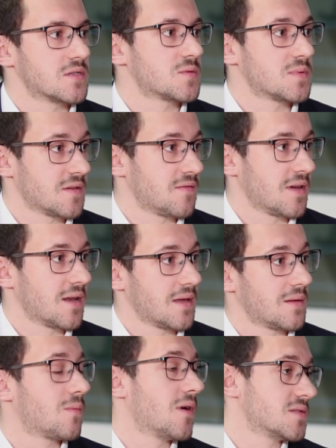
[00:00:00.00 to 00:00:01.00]

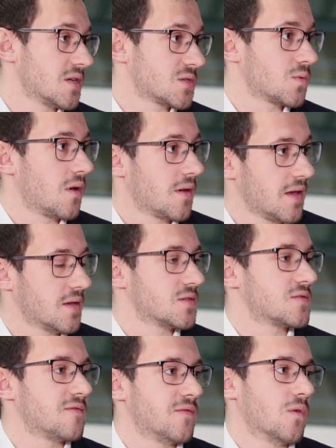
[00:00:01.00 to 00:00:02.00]
specifically, whereas this one
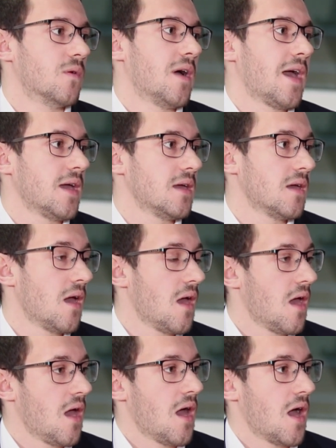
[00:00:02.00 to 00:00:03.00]
is for a
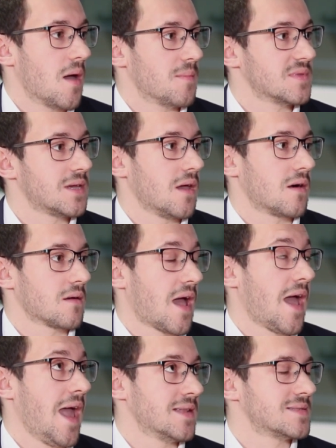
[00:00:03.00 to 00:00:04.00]

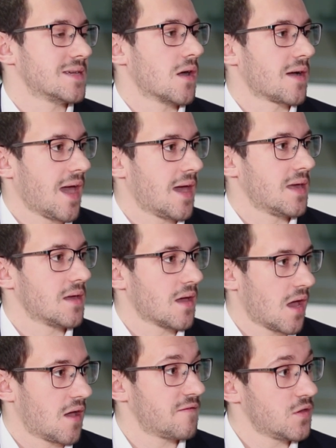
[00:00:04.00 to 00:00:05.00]

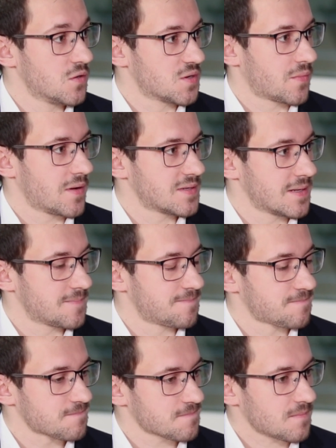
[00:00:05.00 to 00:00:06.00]
NTRK fusion protein.
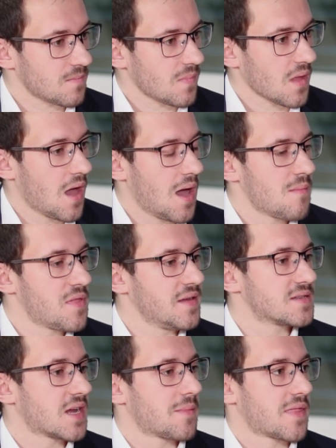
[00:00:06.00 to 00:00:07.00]

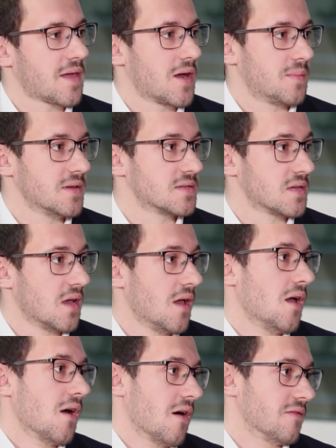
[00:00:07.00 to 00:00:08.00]
These type of therapies,
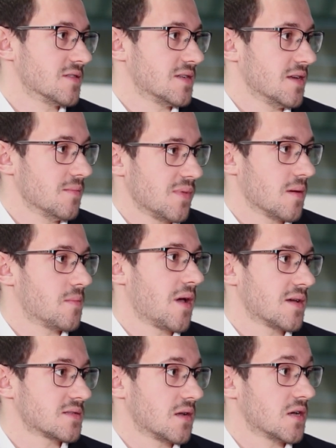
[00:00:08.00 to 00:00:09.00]
obviously being
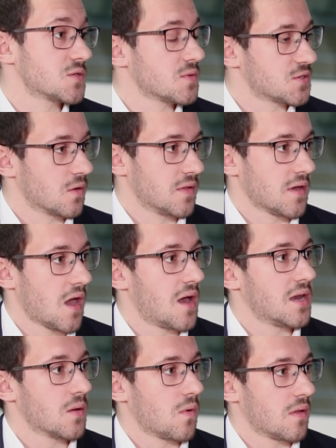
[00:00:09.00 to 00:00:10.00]
personalised, we saw the
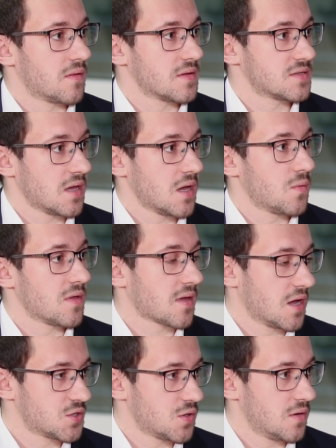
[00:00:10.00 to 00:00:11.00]
earlier one this year with
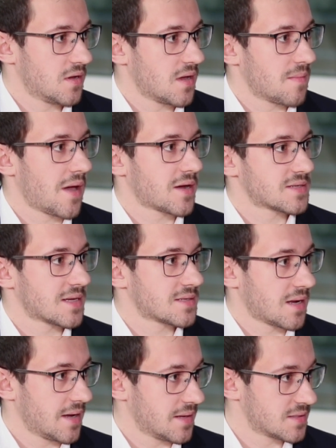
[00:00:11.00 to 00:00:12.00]
Keytruda in
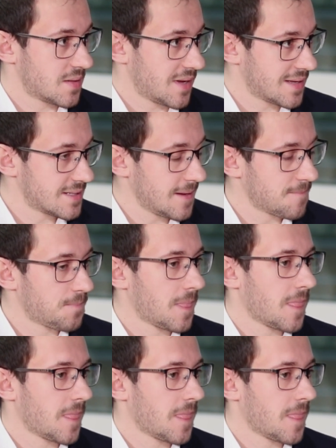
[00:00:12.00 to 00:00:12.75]
microsatellite instability,